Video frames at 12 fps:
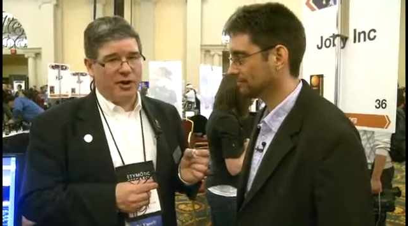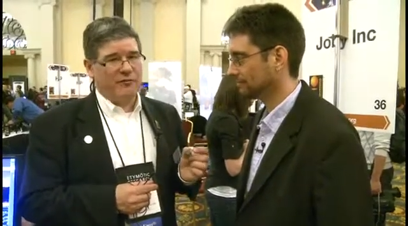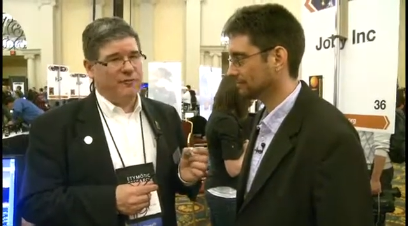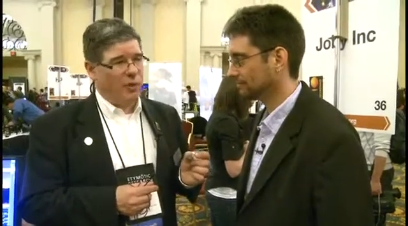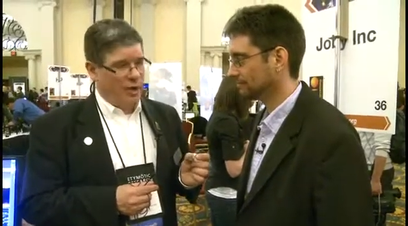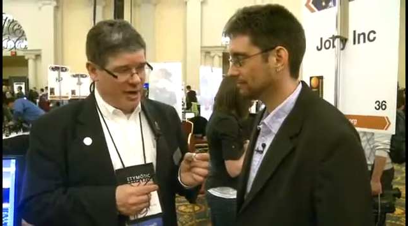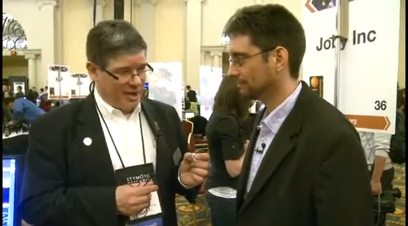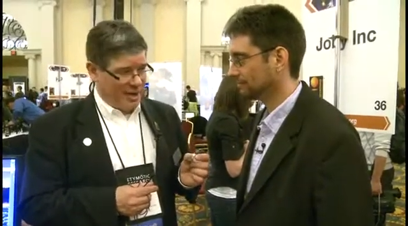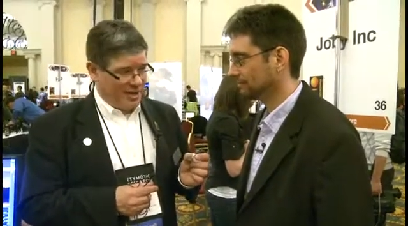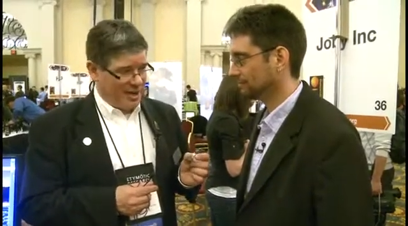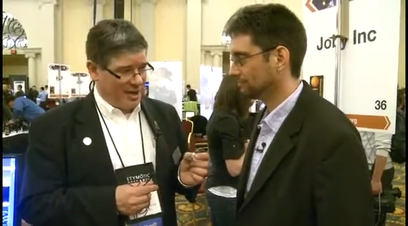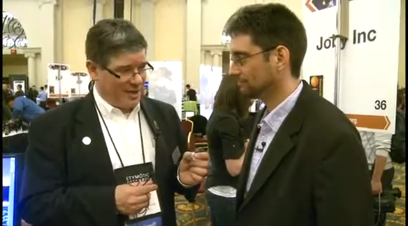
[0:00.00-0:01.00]

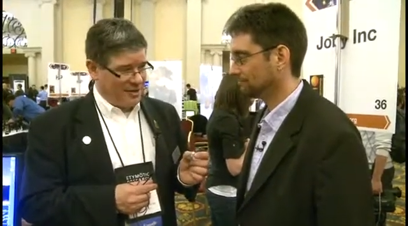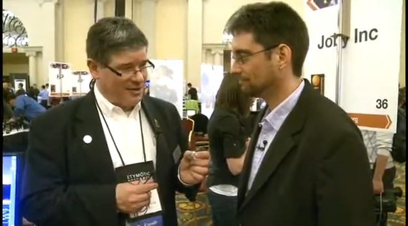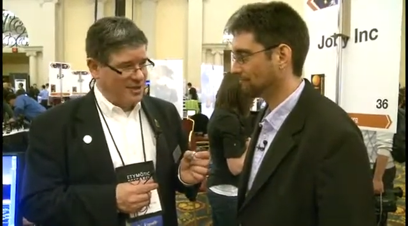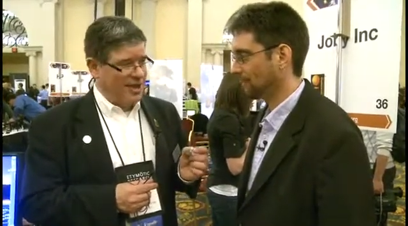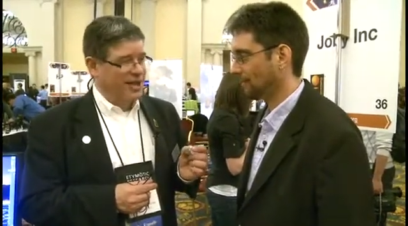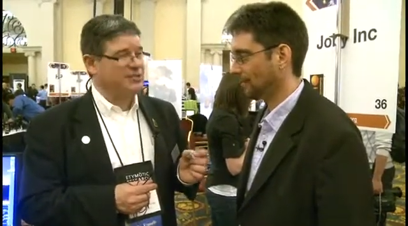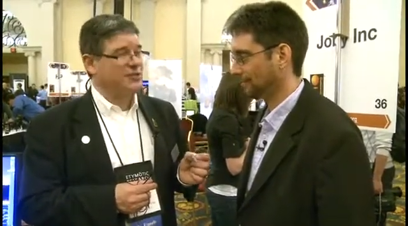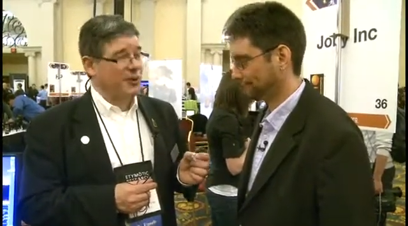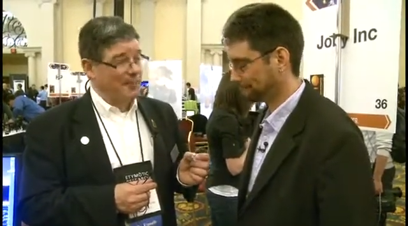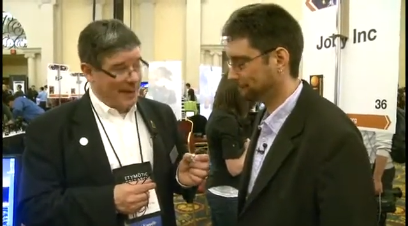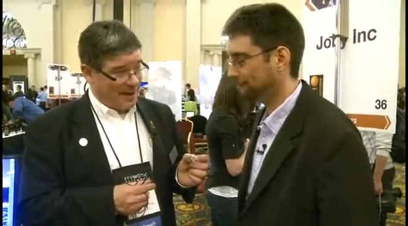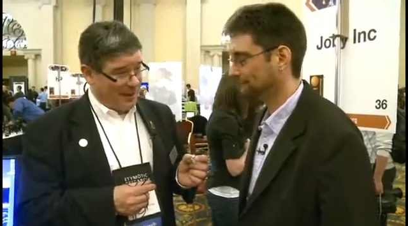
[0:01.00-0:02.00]
Speaker 1: And that's for a
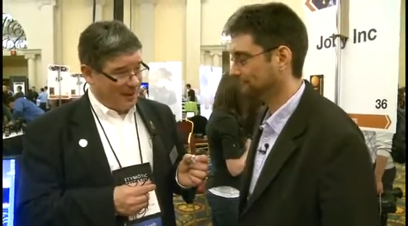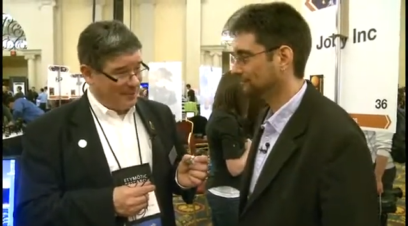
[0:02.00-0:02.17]
pair.